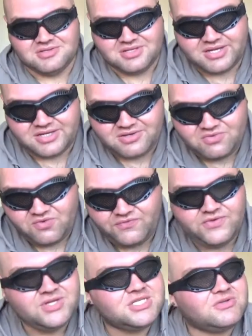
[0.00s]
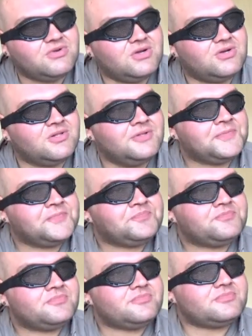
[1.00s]
like? Well, first of all,
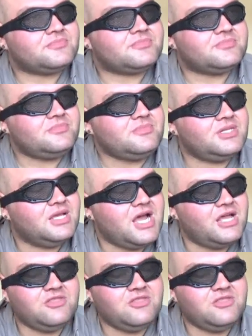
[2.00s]
I